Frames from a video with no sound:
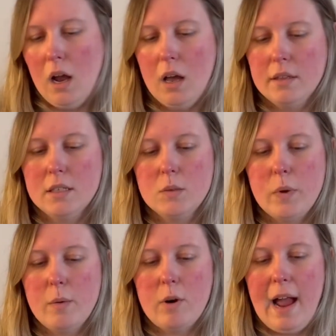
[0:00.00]
This is
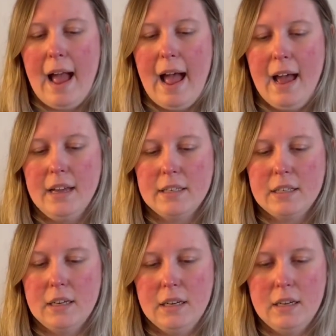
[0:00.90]
where we're
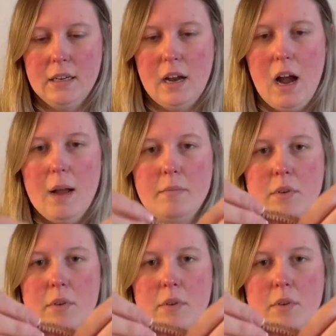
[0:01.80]
at. I'm